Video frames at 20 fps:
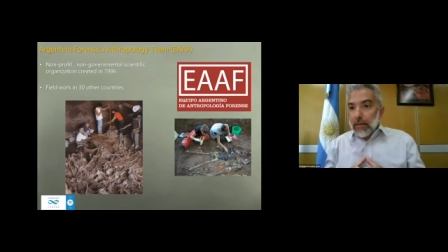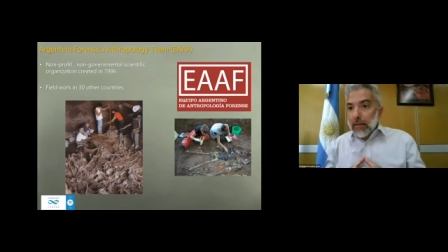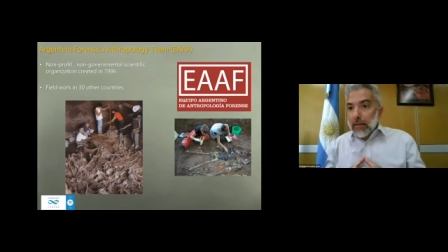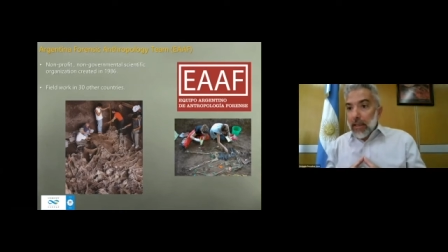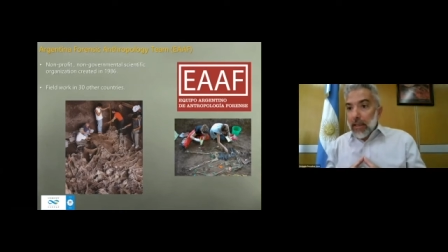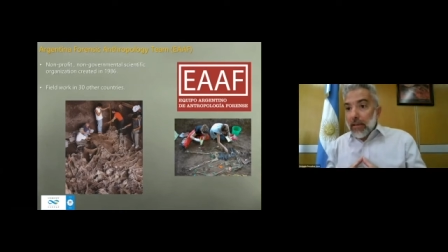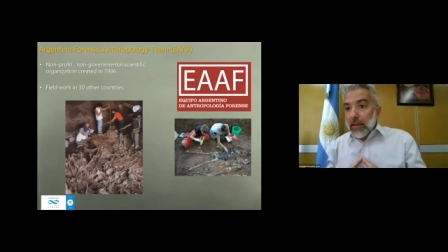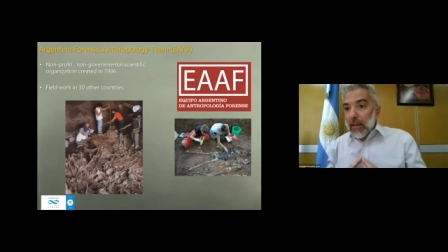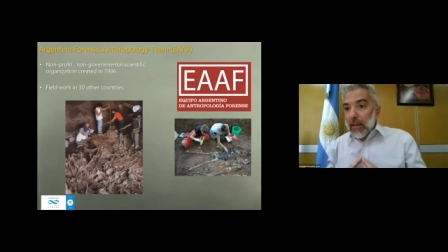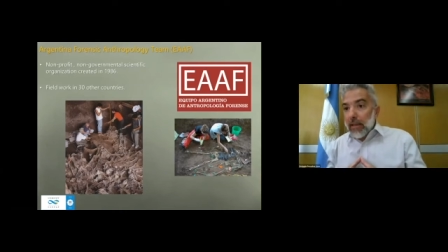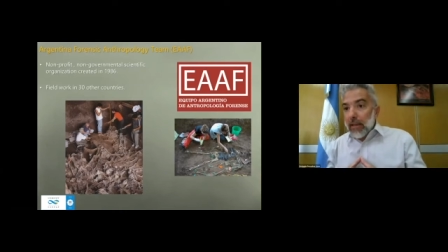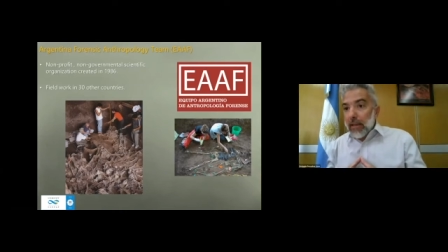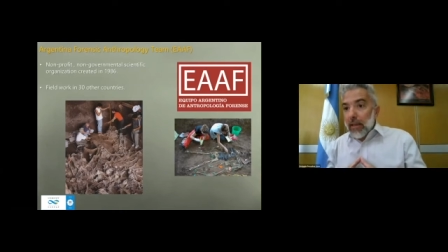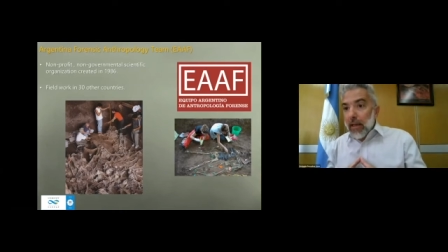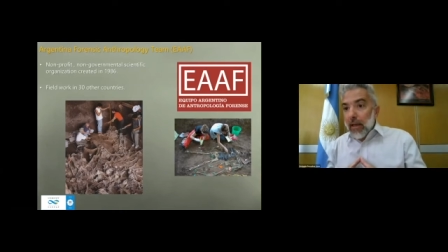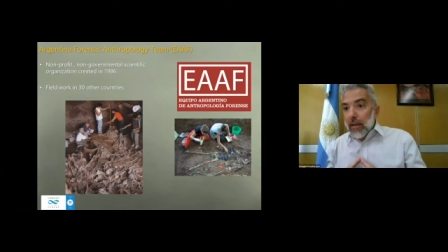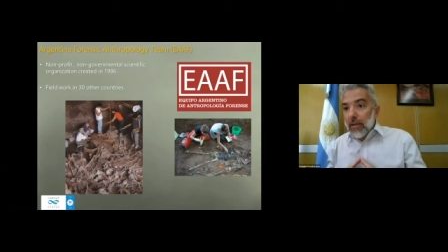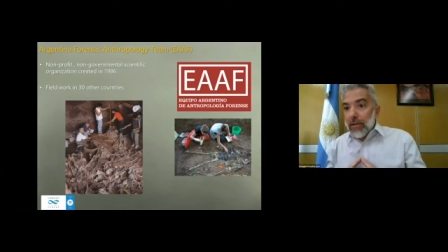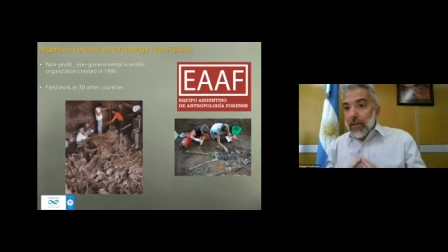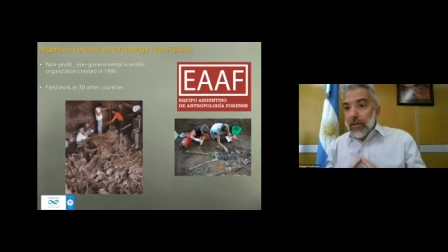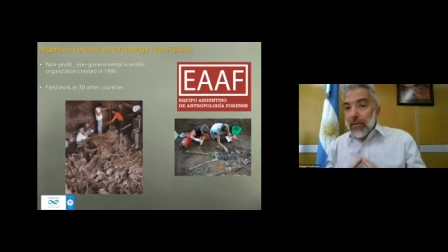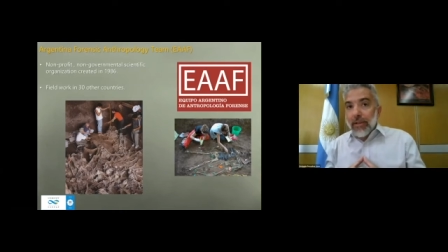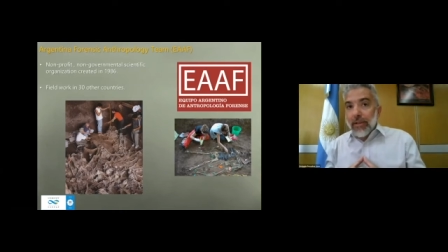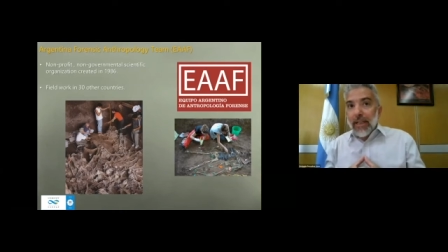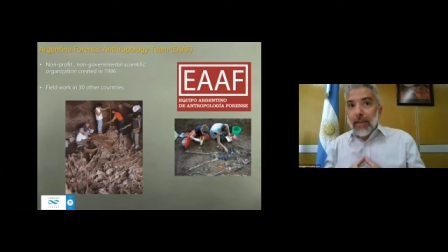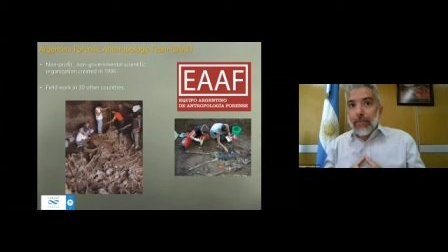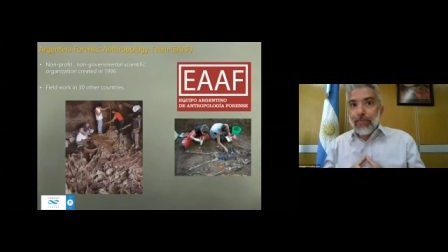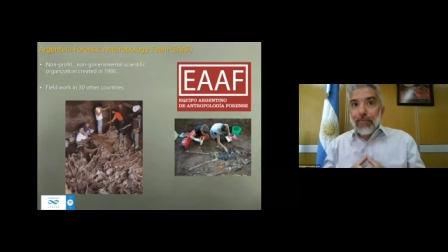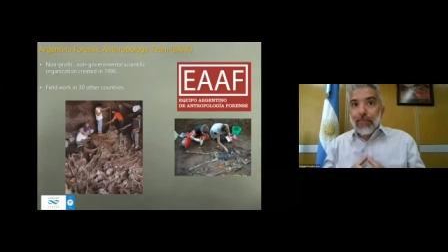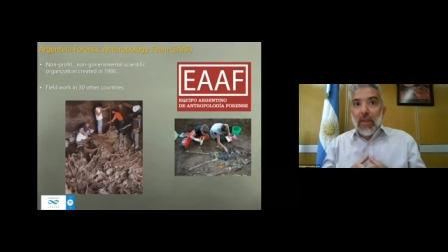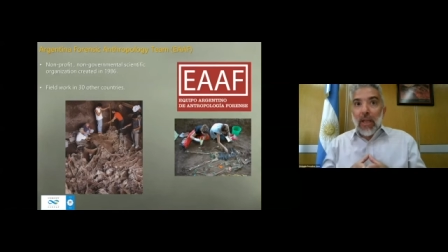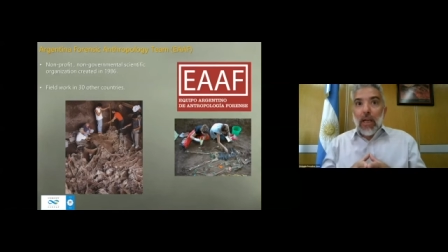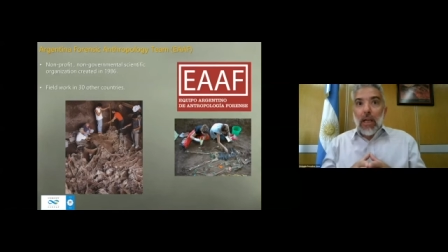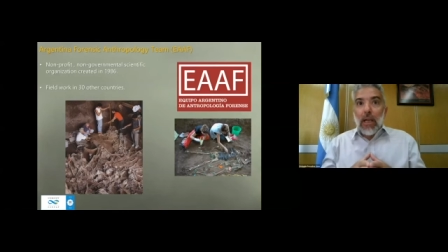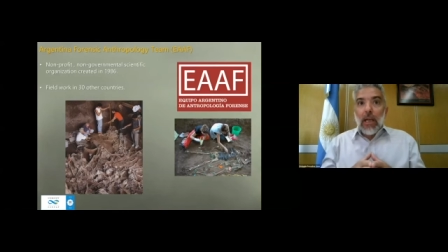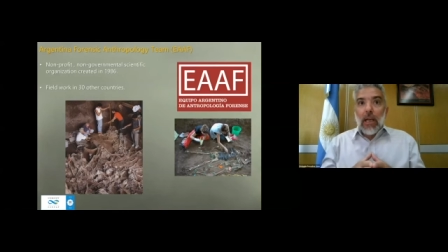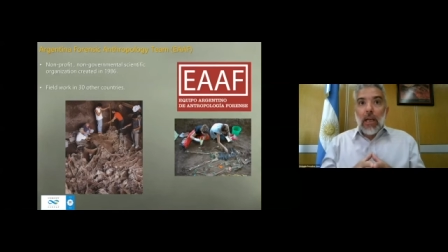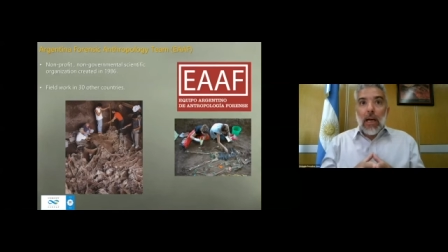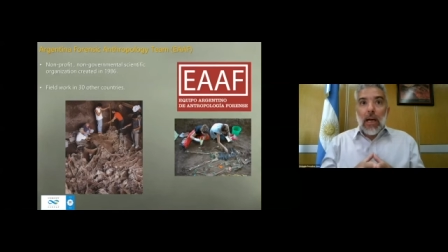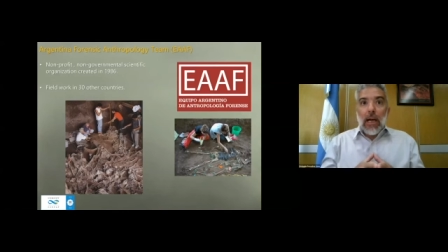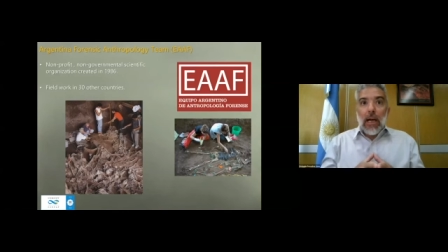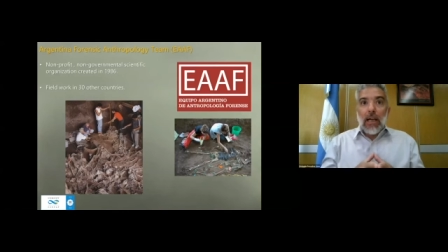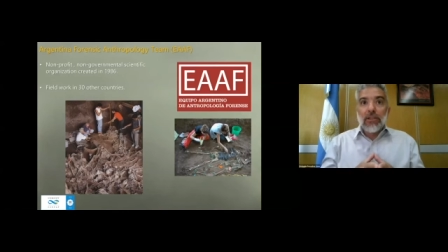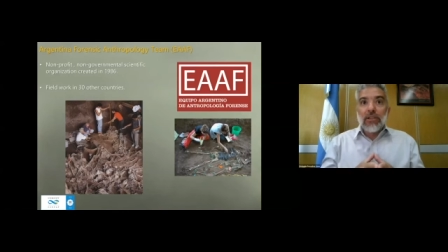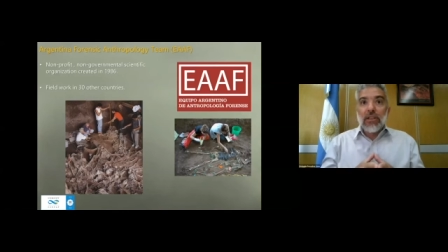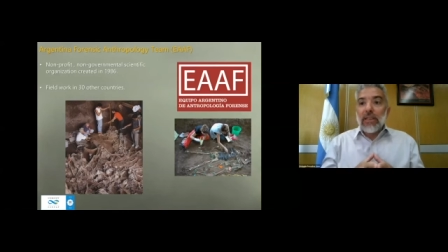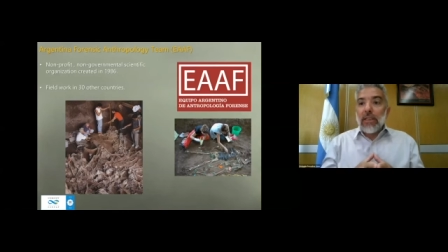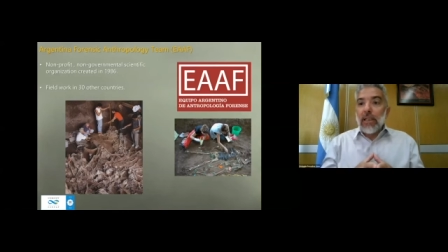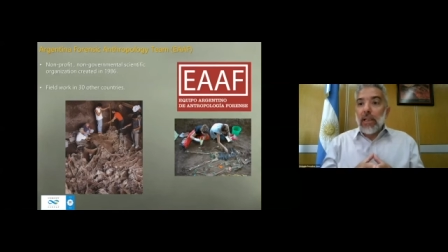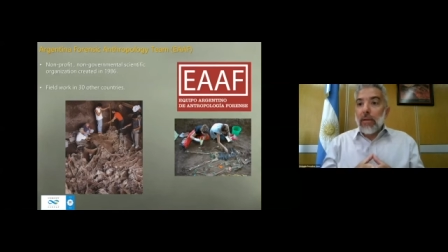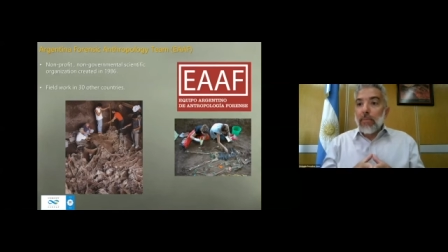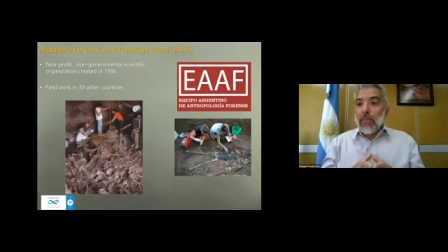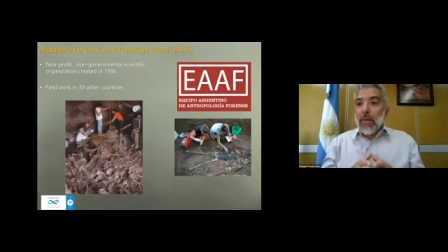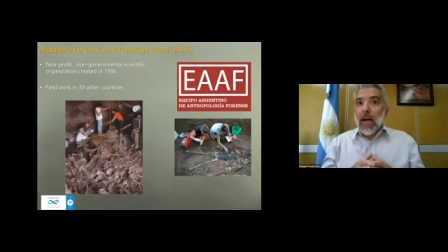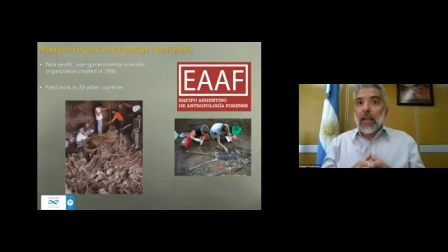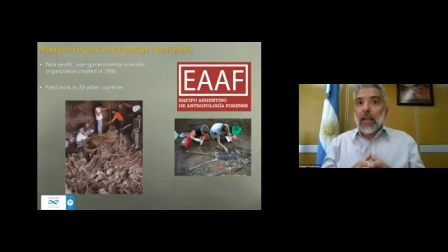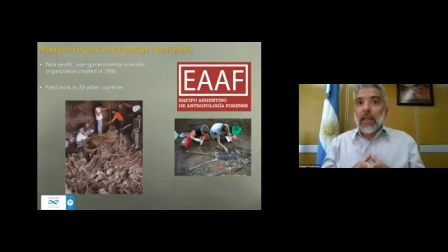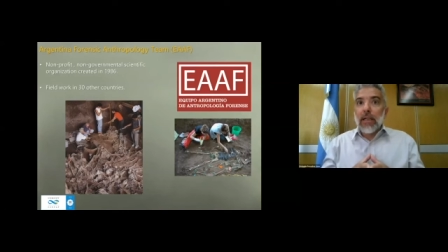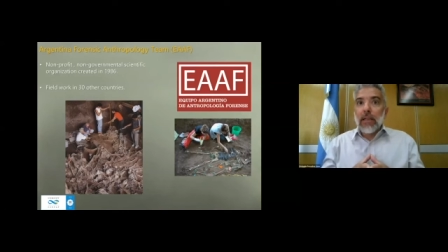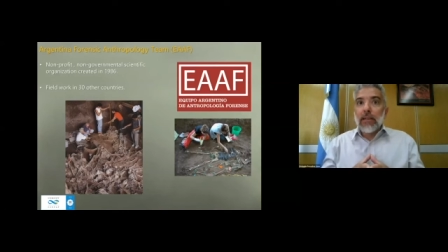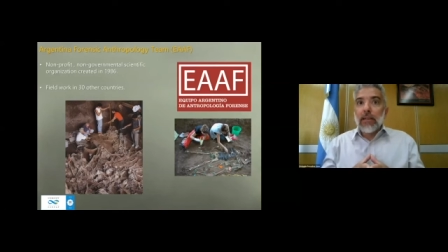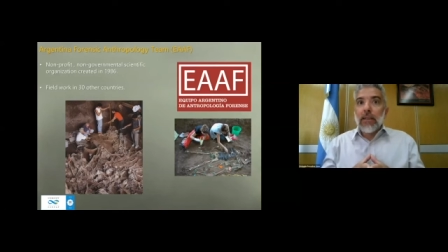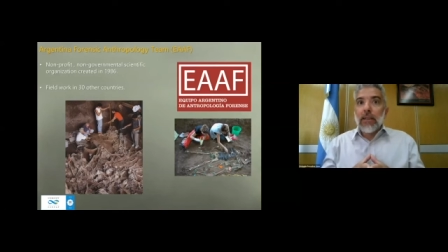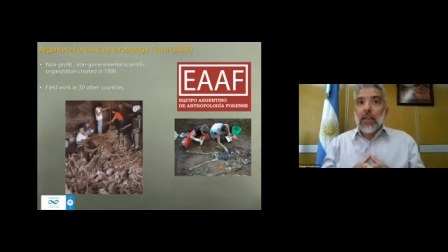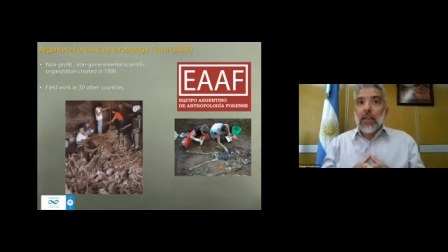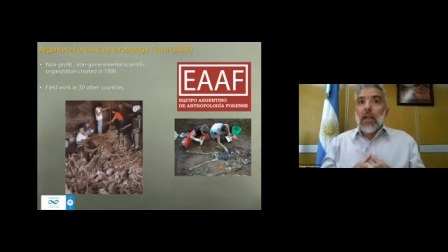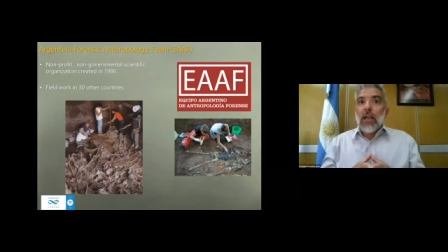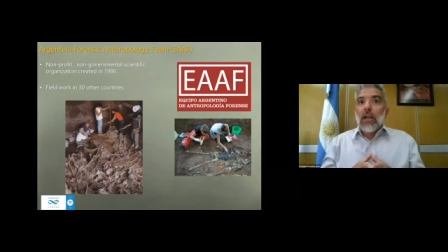in nineteen eighty-three, Argentina embarked